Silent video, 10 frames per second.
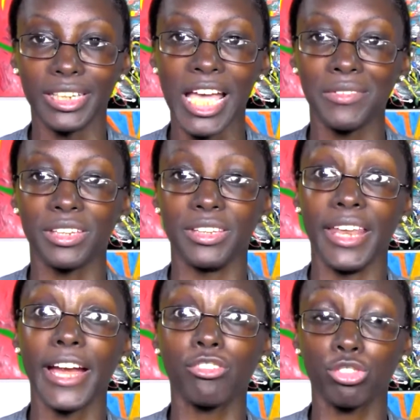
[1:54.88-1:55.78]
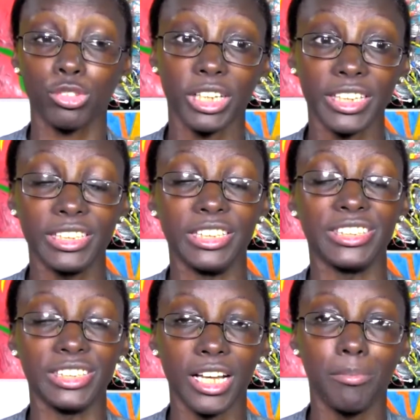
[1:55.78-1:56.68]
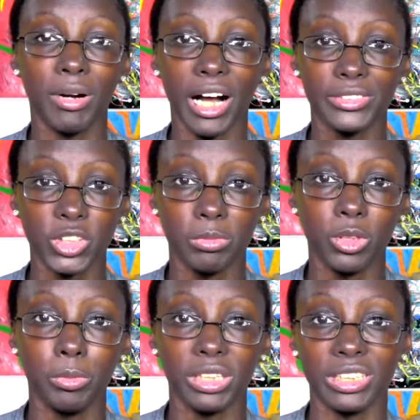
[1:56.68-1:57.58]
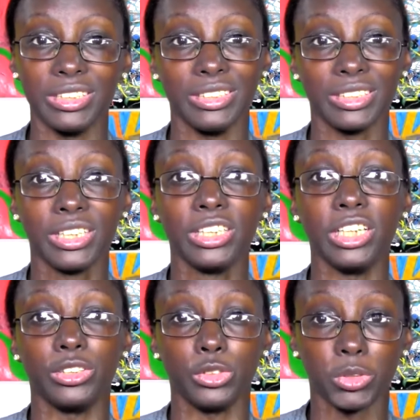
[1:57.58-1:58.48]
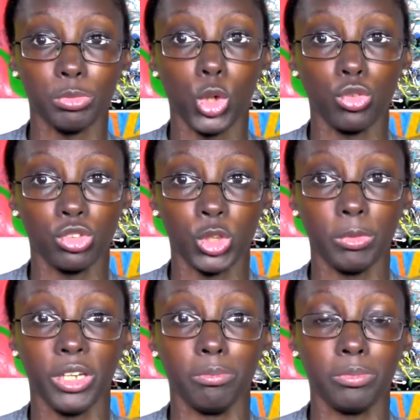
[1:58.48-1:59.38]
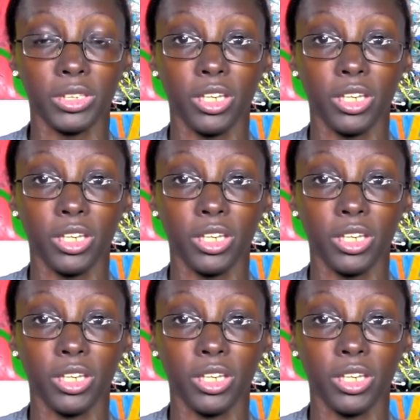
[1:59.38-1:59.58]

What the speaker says: having natural light is not possible because it's a small room, and